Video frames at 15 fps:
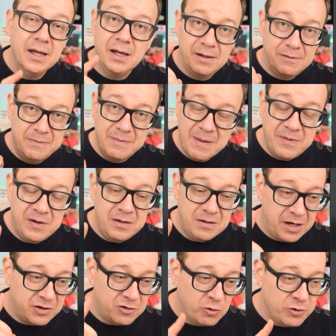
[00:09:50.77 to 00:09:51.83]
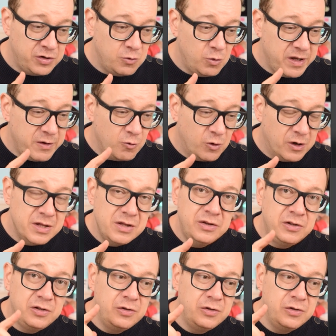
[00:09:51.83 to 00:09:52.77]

Remember, I told you we want